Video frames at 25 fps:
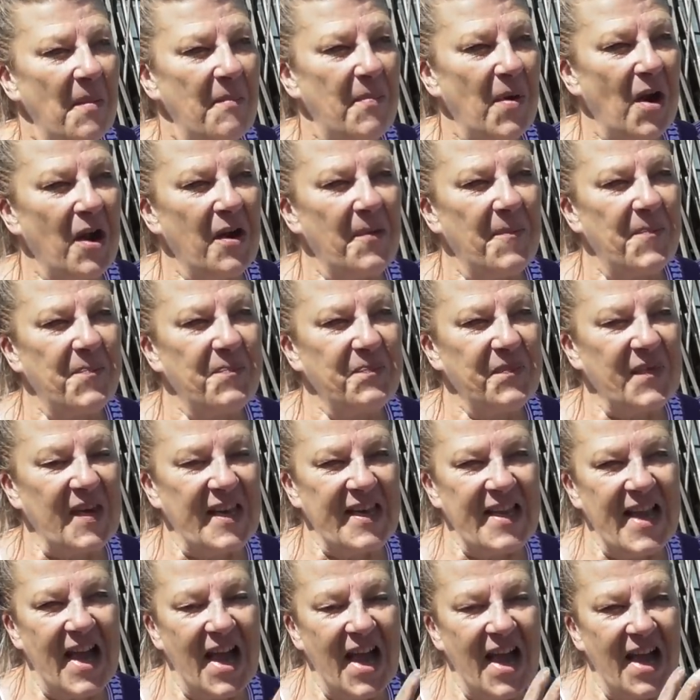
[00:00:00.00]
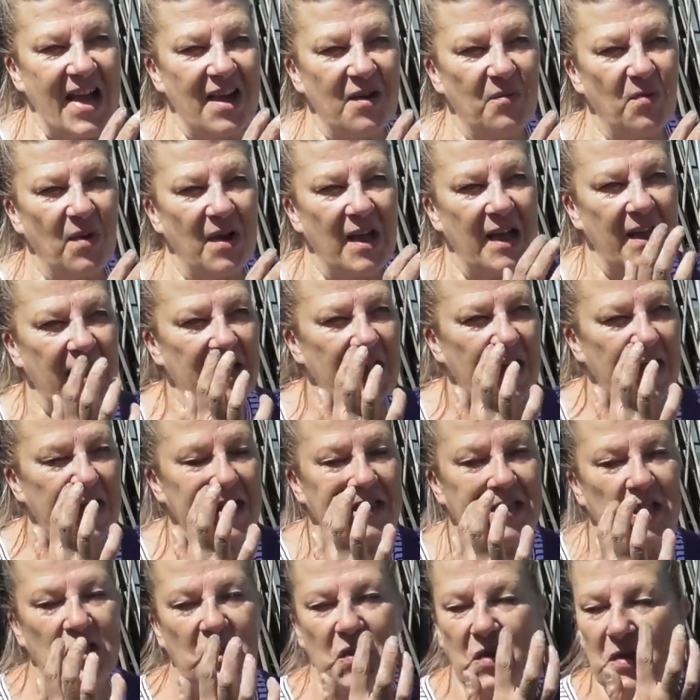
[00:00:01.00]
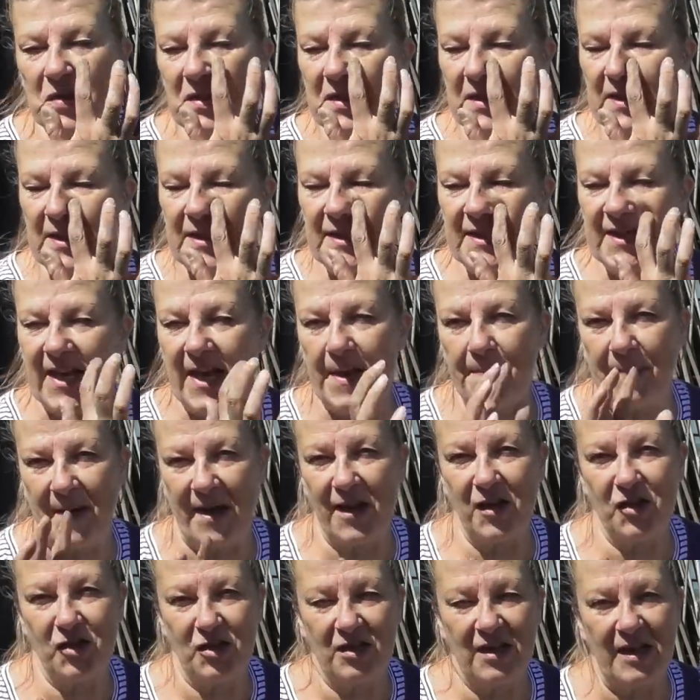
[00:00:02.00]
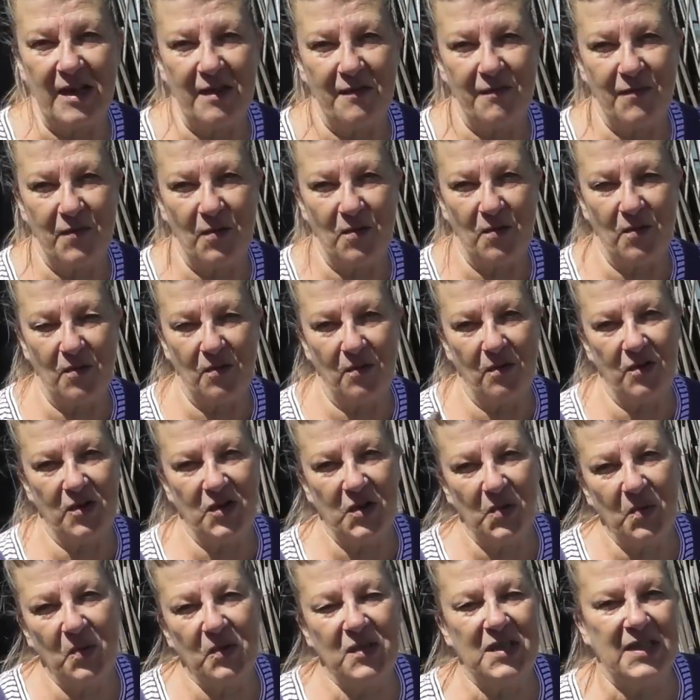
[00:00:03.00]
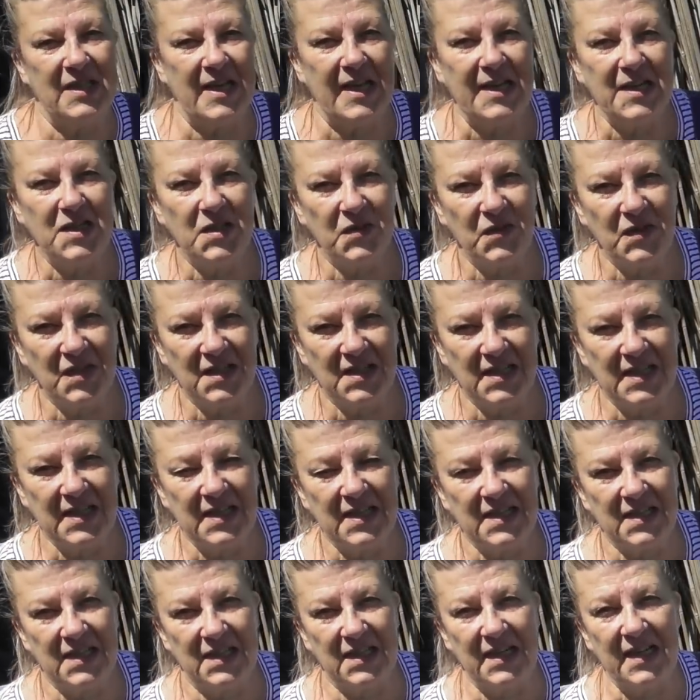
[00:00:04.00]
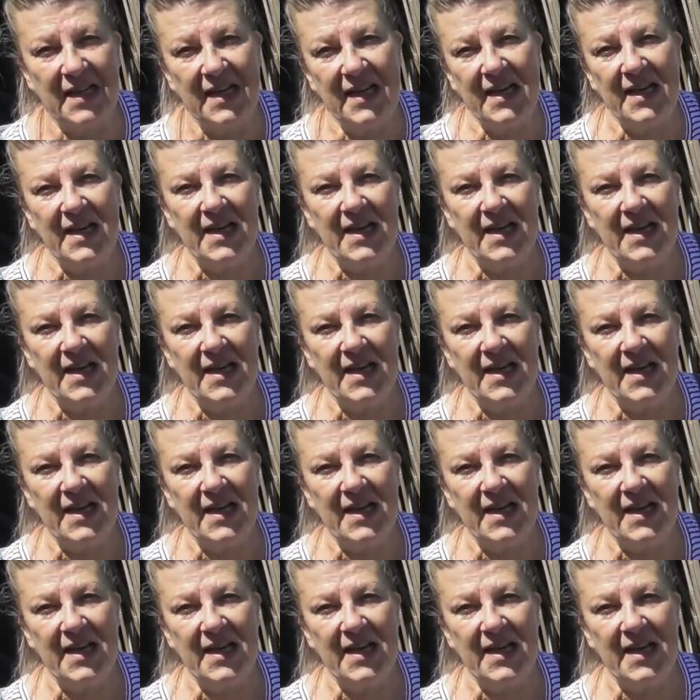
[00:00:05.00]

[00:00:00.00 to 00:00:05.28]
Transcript: But yeah, it's a good tip actually for towards the end of the season.